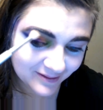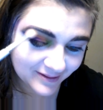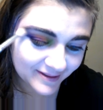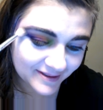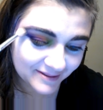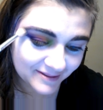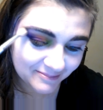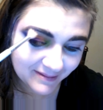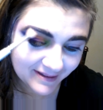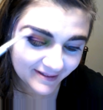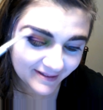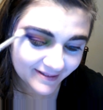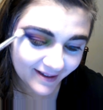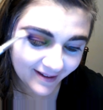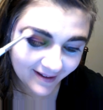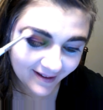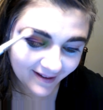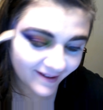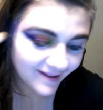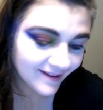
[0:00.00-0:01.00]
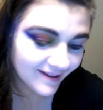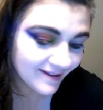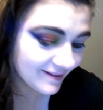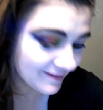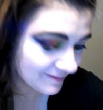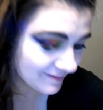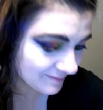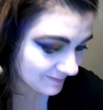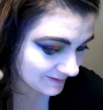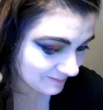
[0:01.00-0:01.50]
to as
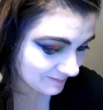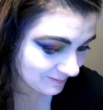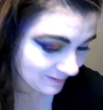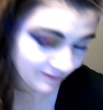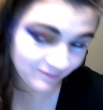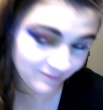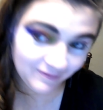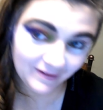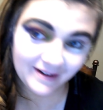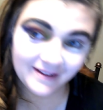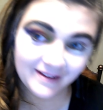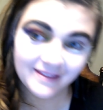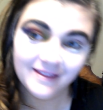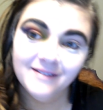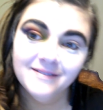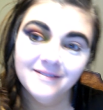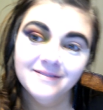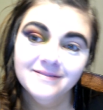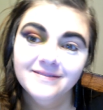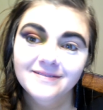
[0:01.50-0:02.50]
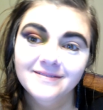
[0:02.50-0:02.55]
it was pretty funny though.